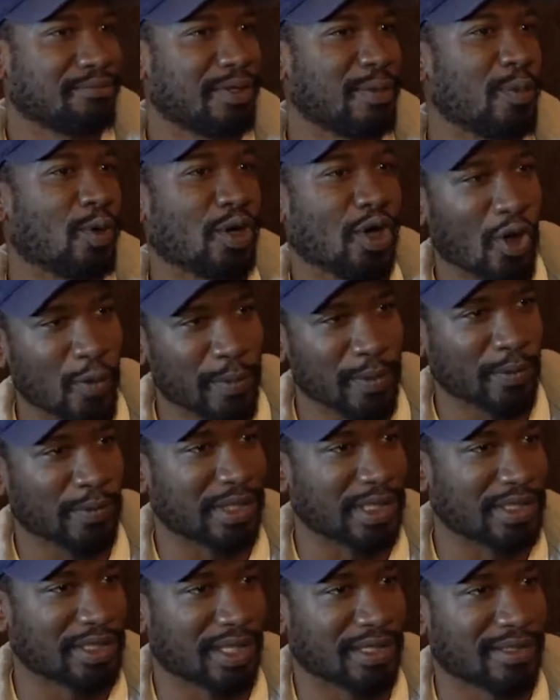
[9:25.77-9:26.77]
be more open
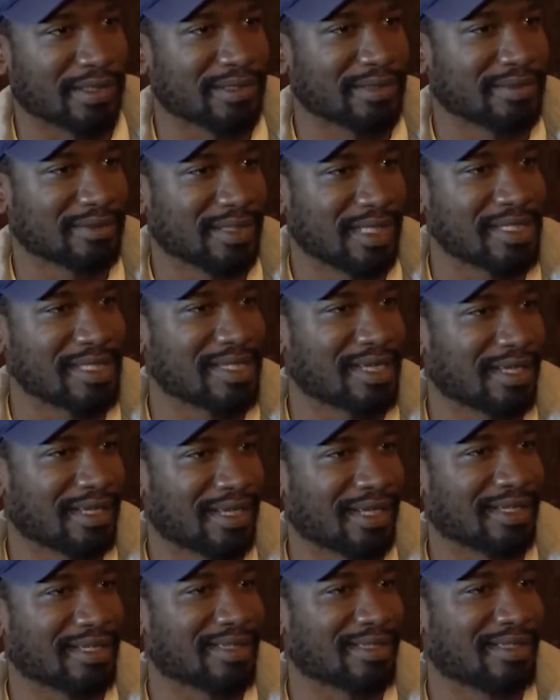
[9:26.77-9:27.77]
with each other and
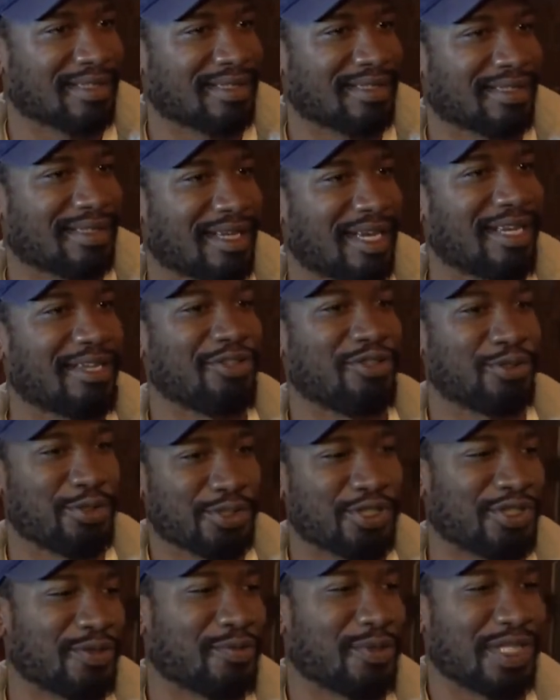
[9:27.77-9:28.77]
say like, hey,
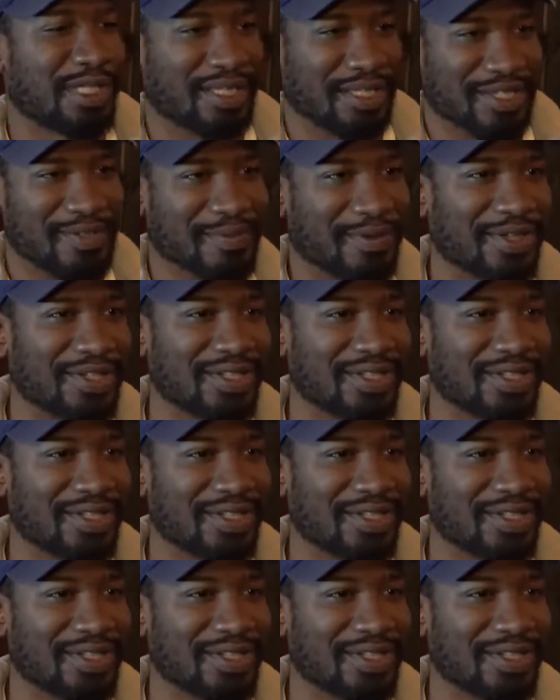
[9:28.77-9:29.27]
you should meet this